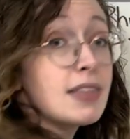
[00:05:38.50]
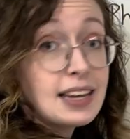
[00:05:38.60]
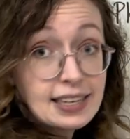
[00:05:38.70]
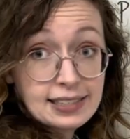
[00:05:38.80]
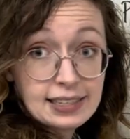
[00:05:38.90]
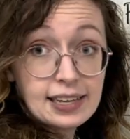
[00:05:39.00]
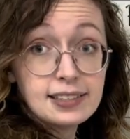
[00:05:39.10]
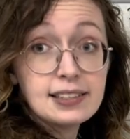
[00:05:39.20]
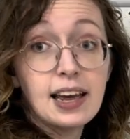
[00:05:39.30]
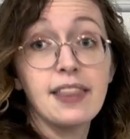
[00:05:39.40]
thing as
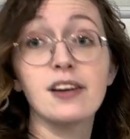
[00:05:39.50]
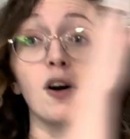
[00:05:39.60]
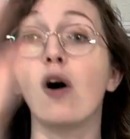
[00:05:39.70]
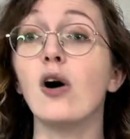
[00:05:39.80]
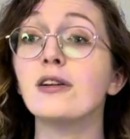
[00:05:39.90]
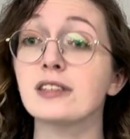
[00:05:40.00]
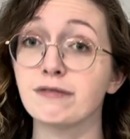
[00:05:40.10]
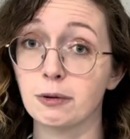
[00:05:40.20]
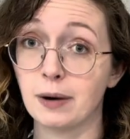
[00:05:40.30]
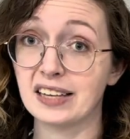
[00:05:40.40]
this, and they're all
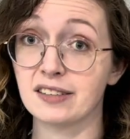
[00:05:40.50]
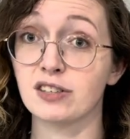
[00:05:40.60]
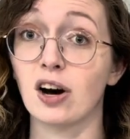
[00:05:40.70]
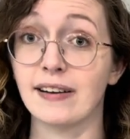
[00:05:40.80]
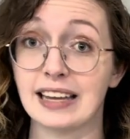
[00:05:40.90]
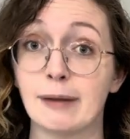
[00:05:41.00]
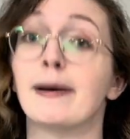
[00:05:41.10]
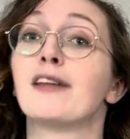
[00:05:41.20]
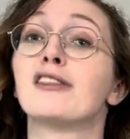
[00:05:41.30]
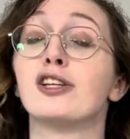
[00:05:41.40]
different ways of talking
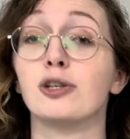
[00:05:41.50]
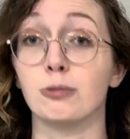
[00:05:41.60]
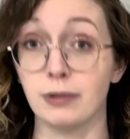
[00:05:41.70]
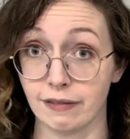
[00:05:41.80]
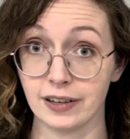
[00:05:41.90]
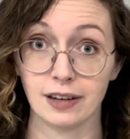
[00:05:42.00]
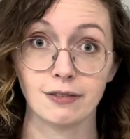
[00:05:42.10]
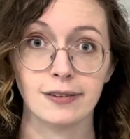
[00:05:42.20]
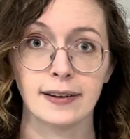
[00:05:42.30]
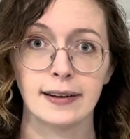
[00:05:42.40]
about the derivative.
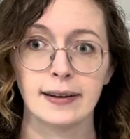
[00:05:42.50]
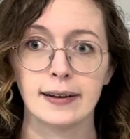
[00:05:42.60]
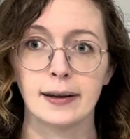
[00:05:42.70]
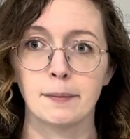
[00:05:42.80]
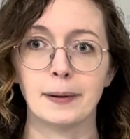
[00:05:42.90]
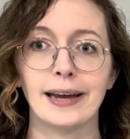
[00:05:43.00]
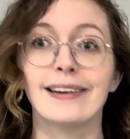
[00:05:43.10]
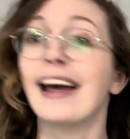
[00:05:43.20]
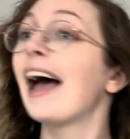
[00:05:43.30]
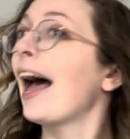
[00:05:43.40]

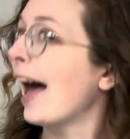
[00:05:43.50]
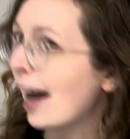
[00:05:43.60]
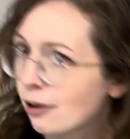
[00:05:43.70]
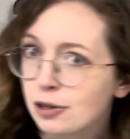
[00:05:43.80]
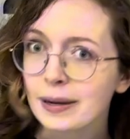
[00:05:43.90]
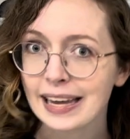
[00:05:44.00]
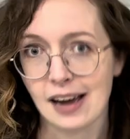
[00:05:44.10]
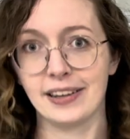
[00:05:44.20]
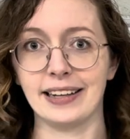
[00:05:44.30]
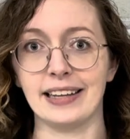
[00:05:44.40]
But how do we
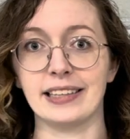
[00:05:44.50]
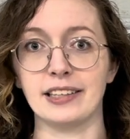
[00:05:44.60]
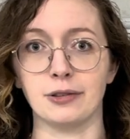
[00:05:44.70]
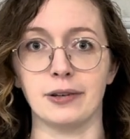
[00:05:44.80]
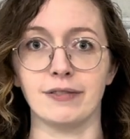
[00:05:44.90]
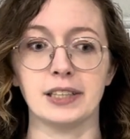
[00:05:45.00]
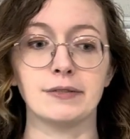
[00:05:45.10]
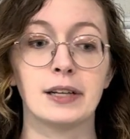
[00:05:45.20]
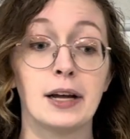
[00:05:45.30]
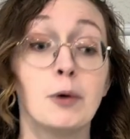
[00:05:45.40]
calculate that derivative?
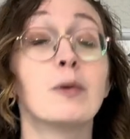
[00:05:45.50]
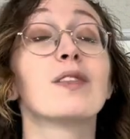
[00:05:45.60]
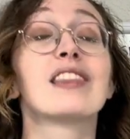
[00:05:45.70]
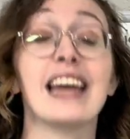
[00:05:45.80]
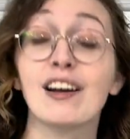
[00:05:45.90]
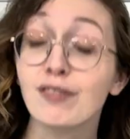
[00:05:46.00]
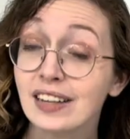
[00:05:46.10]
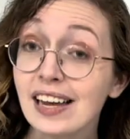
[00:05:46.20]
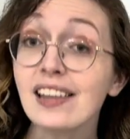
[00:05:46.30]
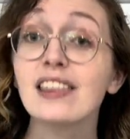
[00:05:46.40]
Well,
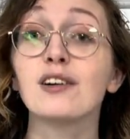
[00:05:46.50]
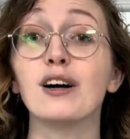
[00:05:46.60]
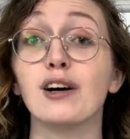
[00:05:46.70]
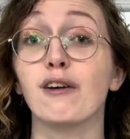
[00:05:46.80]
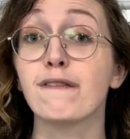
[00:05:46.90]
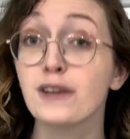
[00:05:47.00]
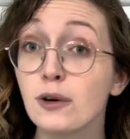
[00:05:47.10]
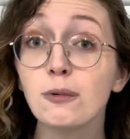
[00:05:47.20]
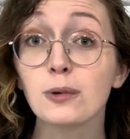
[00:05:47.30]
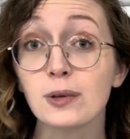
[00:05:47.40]
thankfully, there are a
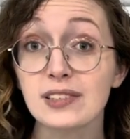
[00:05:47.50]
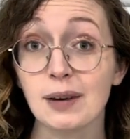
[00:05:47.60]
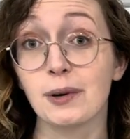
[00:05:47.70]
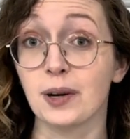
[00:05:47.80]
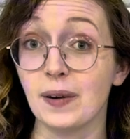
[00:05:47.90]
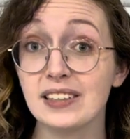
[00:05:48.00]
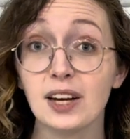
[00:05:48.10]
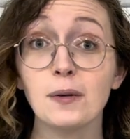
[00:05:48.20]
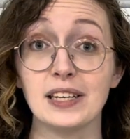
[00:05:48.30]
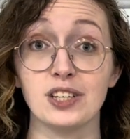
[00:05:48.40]
few rules that we're going to
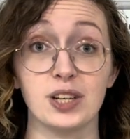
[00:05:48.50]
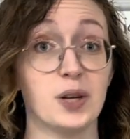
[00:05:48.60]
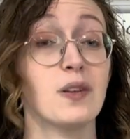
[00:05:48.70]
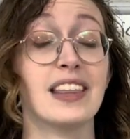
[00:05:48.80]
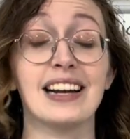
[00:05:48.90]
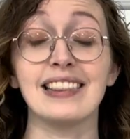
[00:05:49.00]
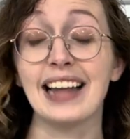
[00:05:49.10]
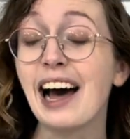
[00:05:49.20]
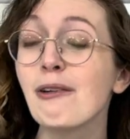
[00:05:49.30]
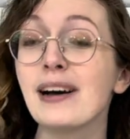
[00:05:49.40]
go into that
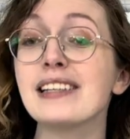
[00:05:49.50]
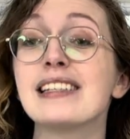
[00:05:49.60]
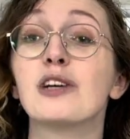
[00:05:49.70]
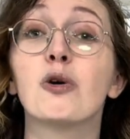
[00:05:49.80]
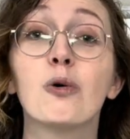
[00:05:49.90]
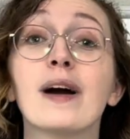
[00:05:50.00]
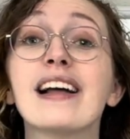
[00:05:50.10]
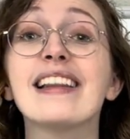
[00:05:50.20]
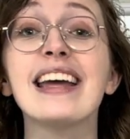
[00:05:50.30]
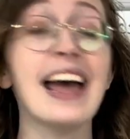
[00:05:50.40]
allow us to quickly